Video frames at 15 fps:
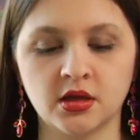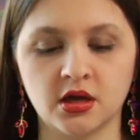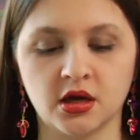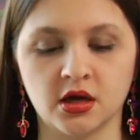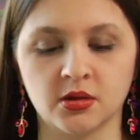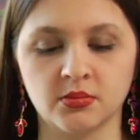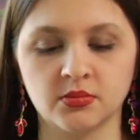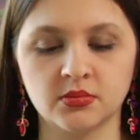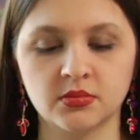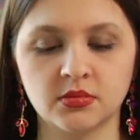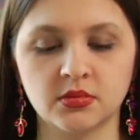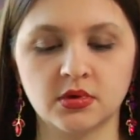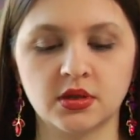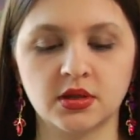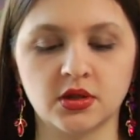Um,
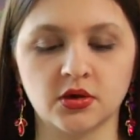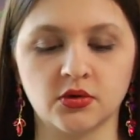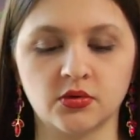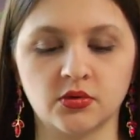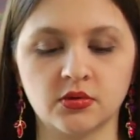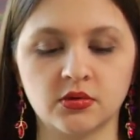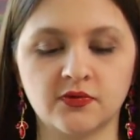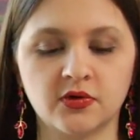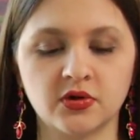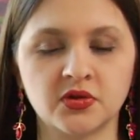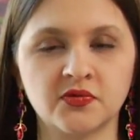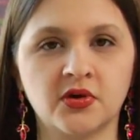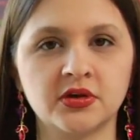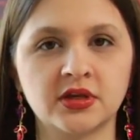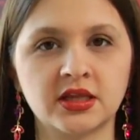so first
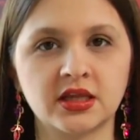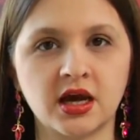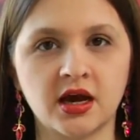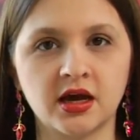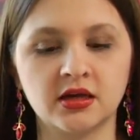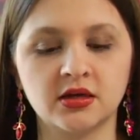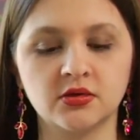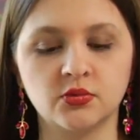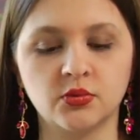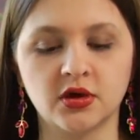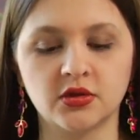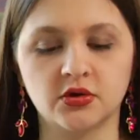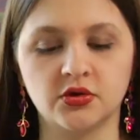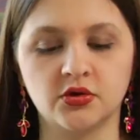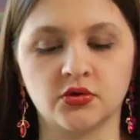of all, decide
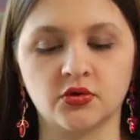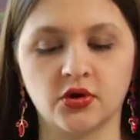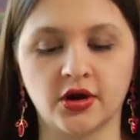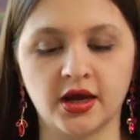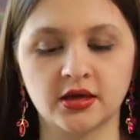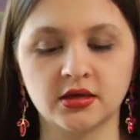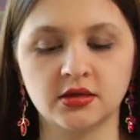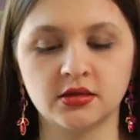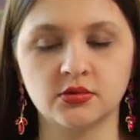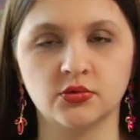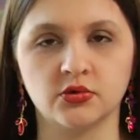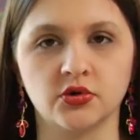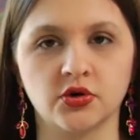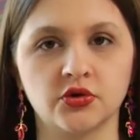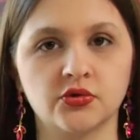whether your grant
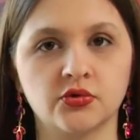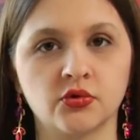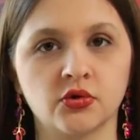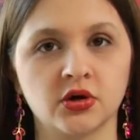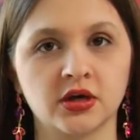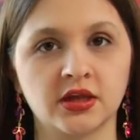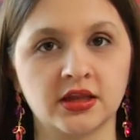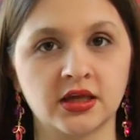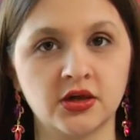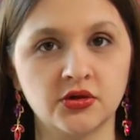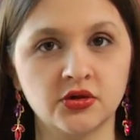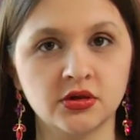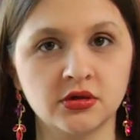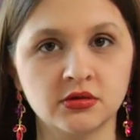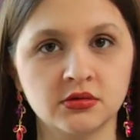will go to an
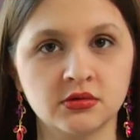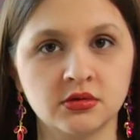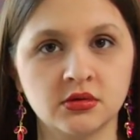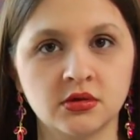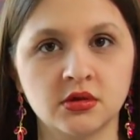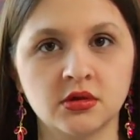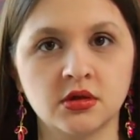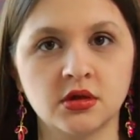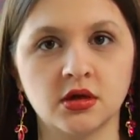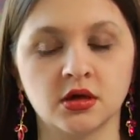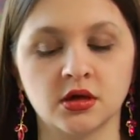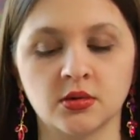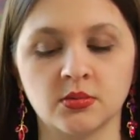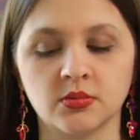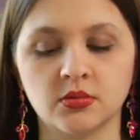organization
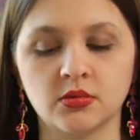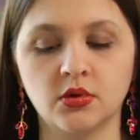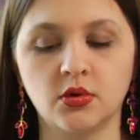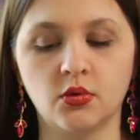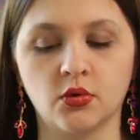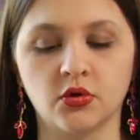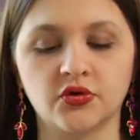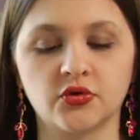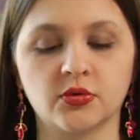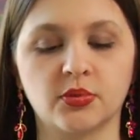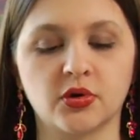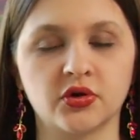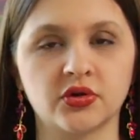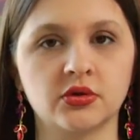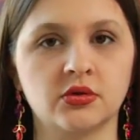um, or to a
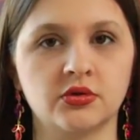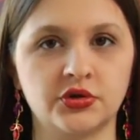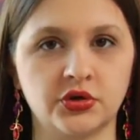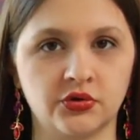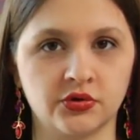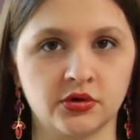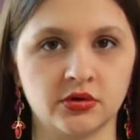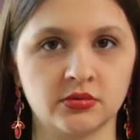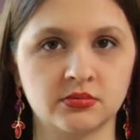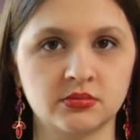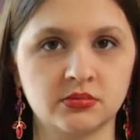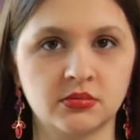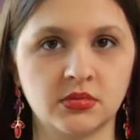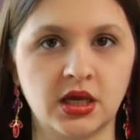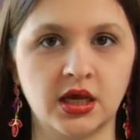personal donor,
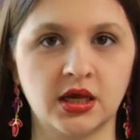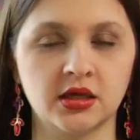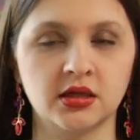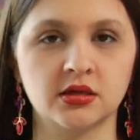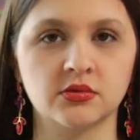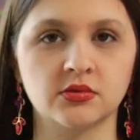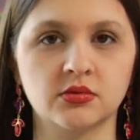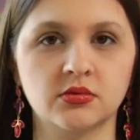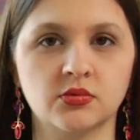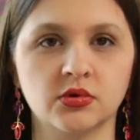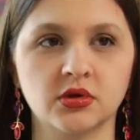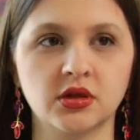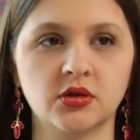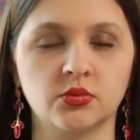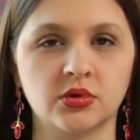and
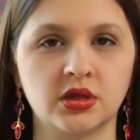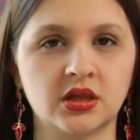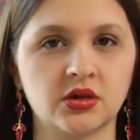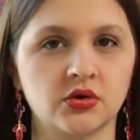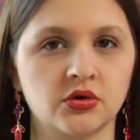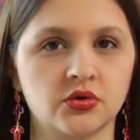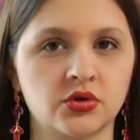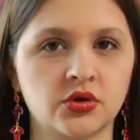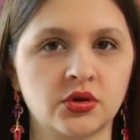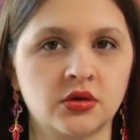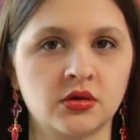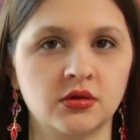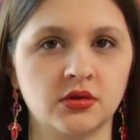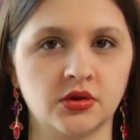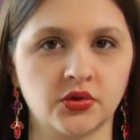really research
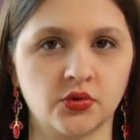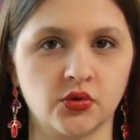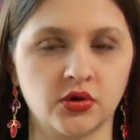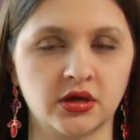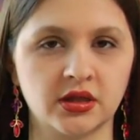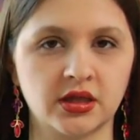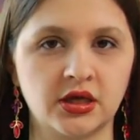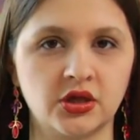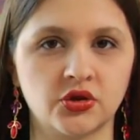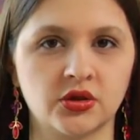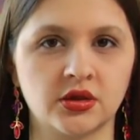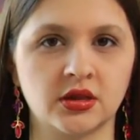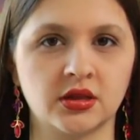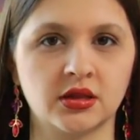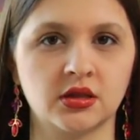those
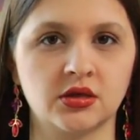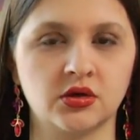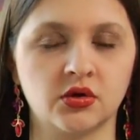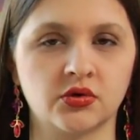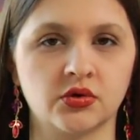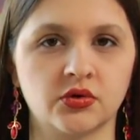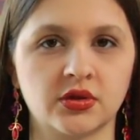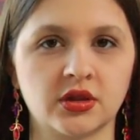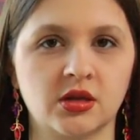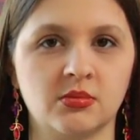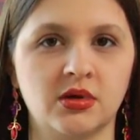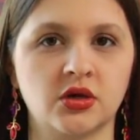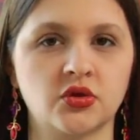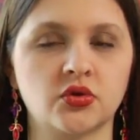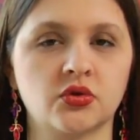organizations and the donors and
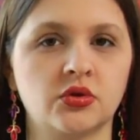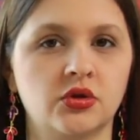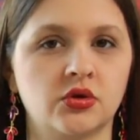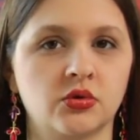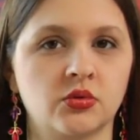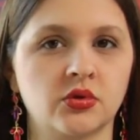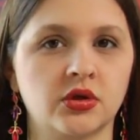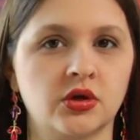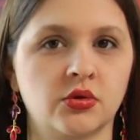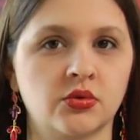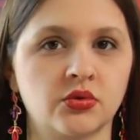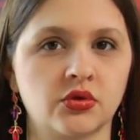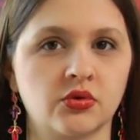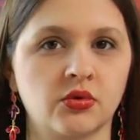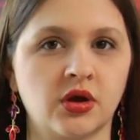make sure that you're really going
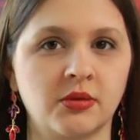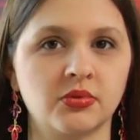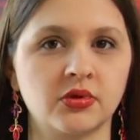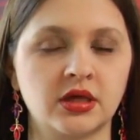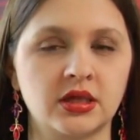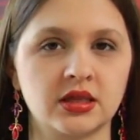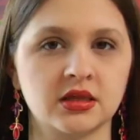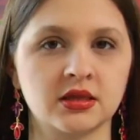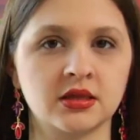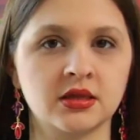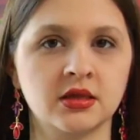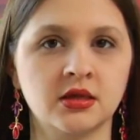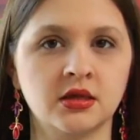to the right places,